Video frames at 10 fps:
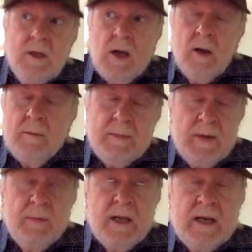you know, I mean,
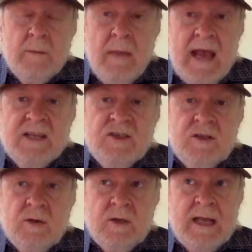people had
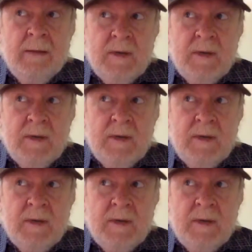imagined doing that,